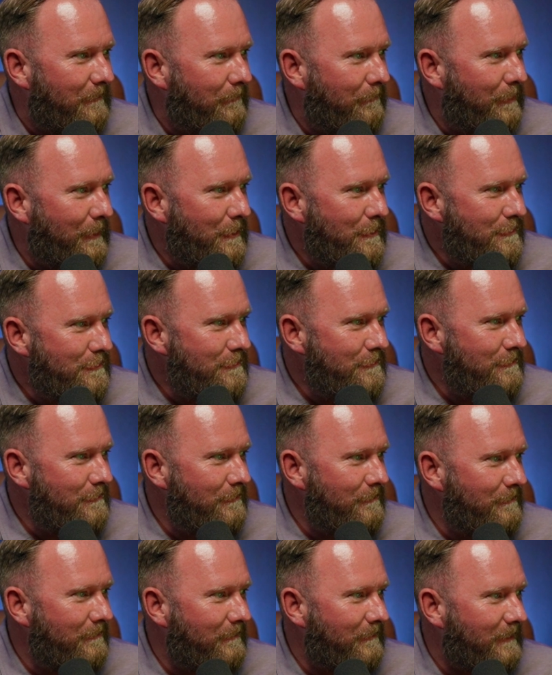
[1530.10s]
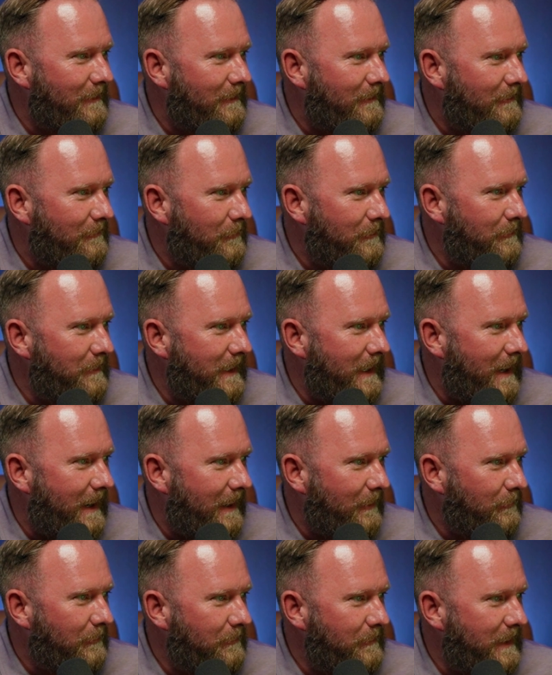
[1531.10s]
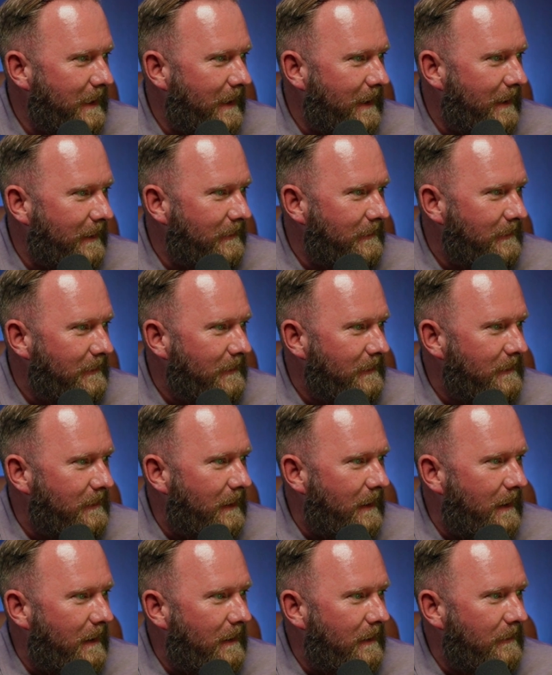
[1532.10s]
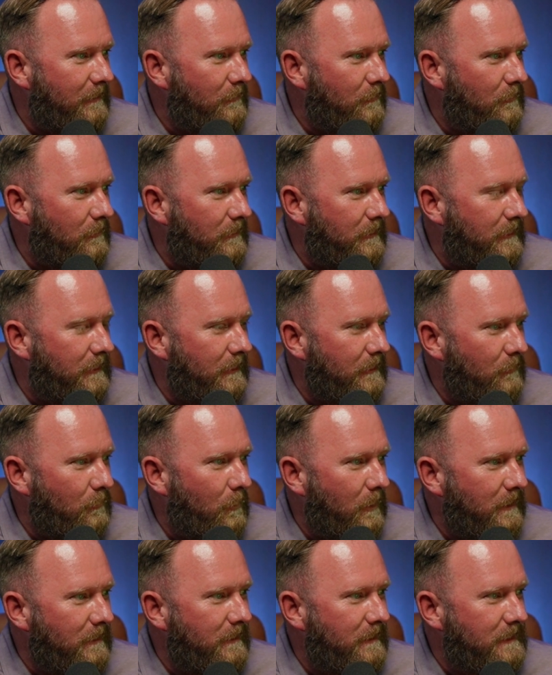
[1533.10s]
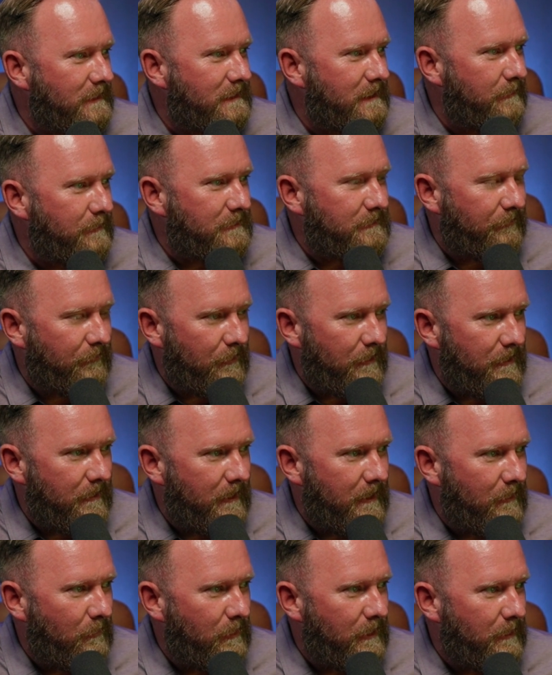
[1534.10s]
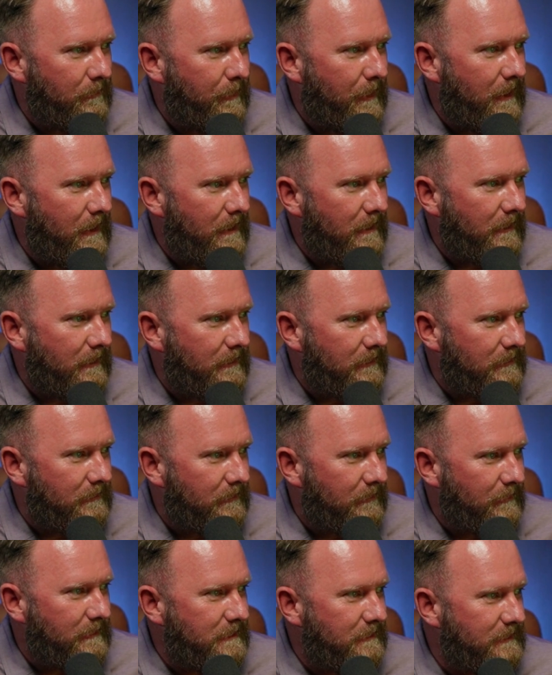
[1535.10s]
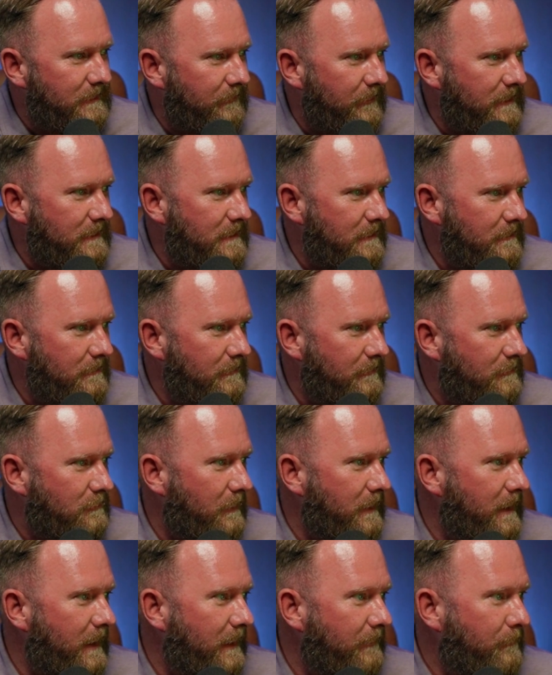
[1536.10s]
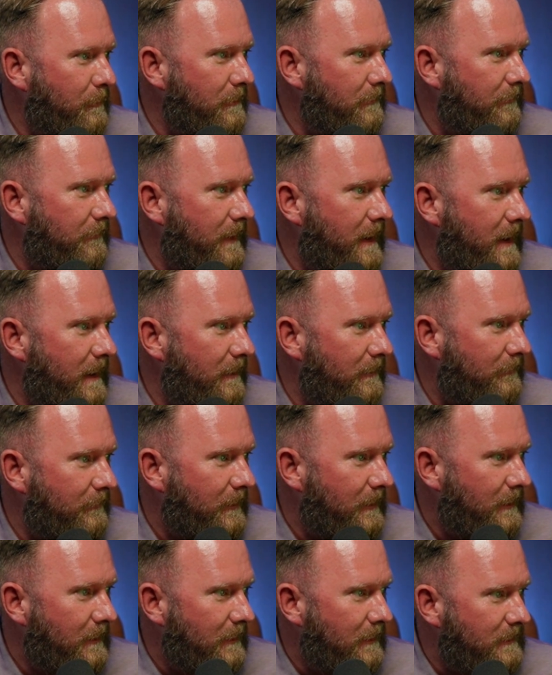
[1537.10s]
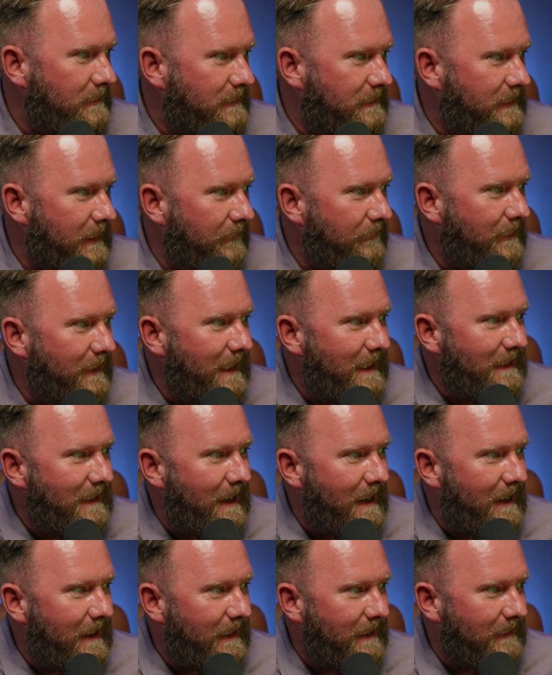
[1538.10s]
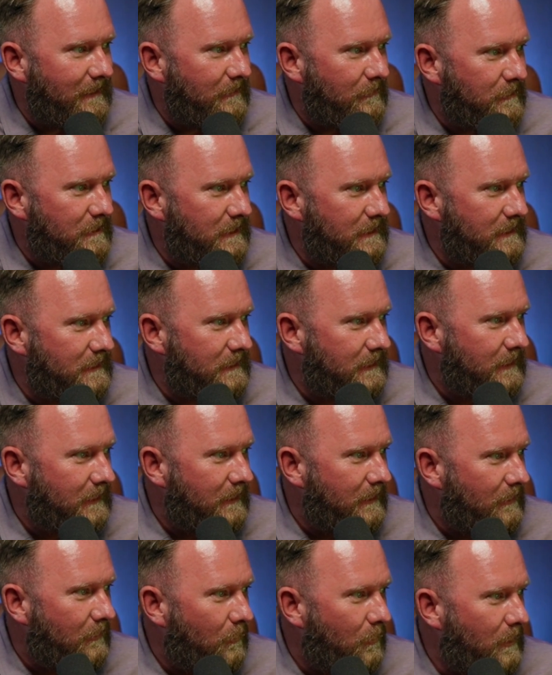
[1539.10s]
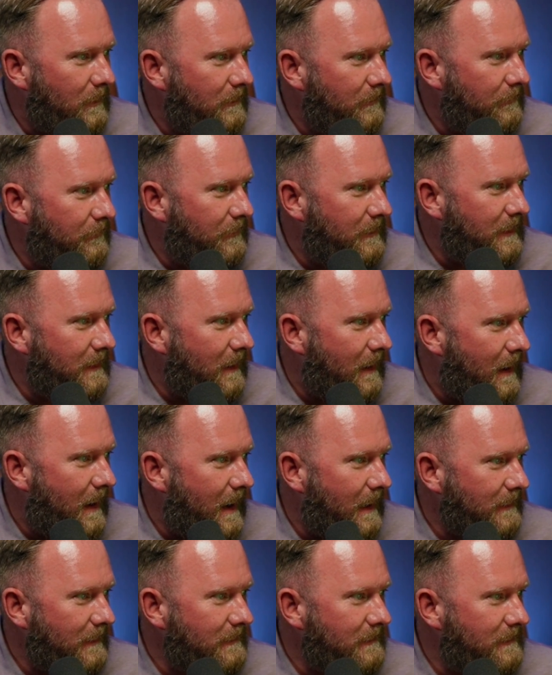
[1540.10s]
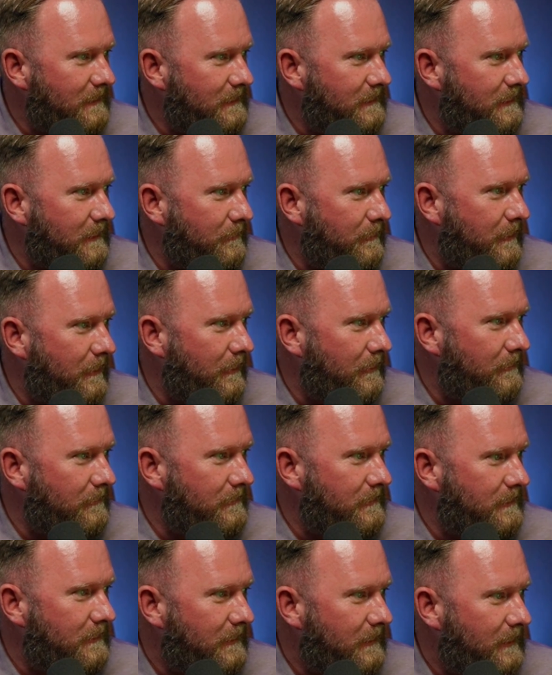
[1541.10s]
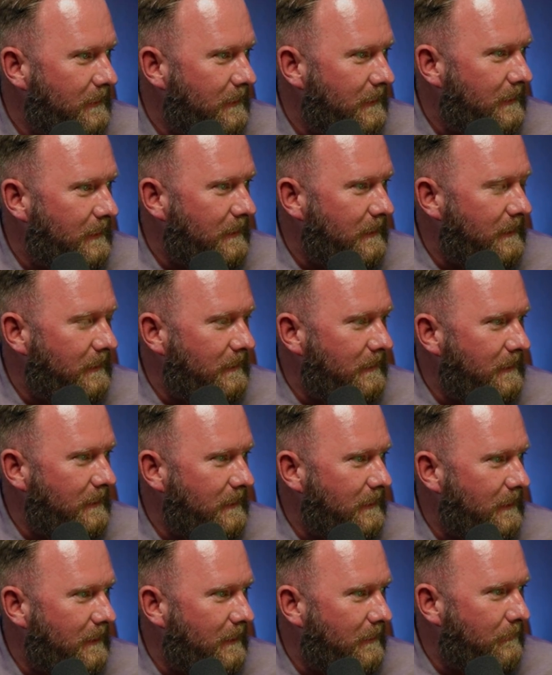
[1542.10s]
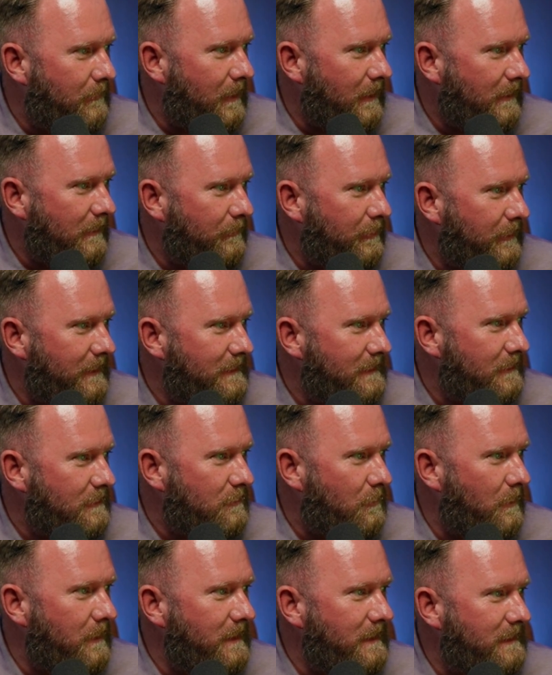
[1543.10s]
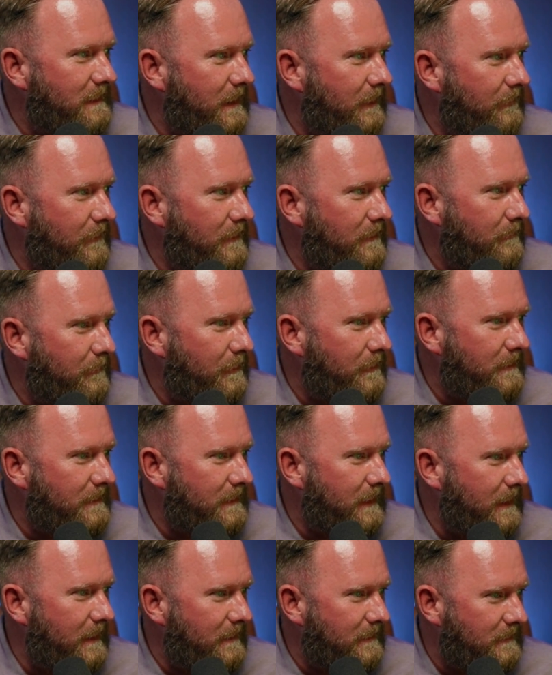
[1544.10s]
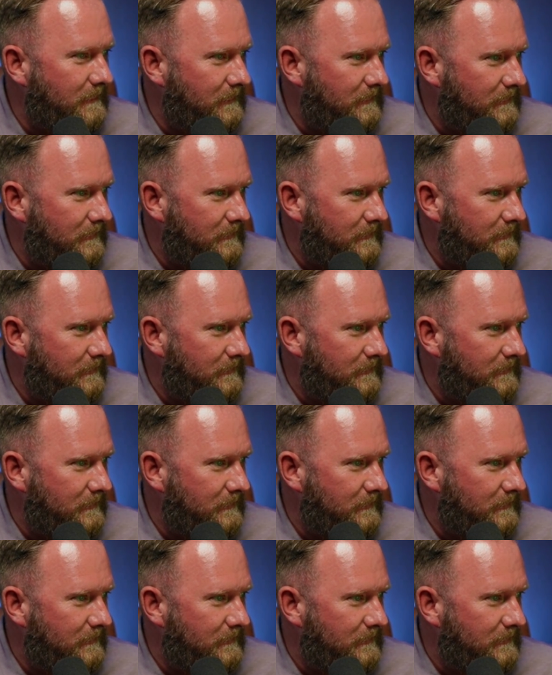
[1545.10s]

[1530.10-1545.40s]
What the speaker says: Boom. What do we got? One of the zips for Winter Park, 32792, 29.5. 789, which is one of the hottest zip codes in the marketplace, 27%.